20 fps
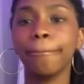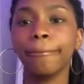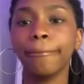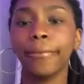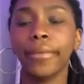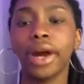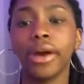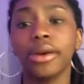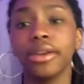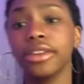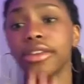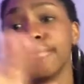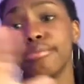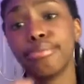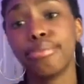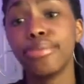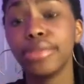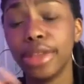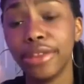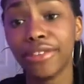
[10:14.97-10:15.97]
or
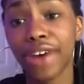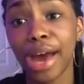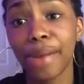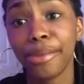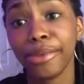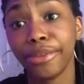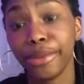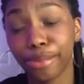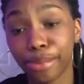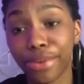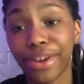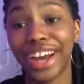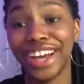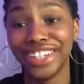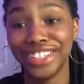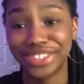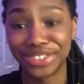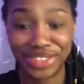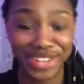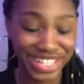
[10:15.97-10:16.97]
the vibe of the price
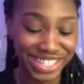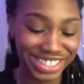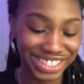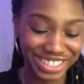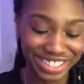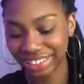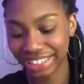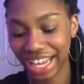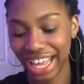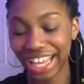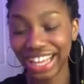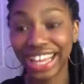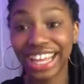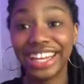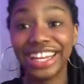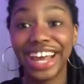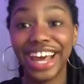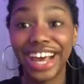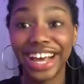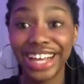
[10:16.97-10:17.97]
range. Okay,
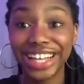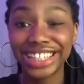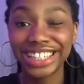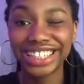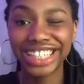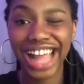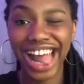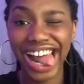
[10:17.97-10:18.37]
next.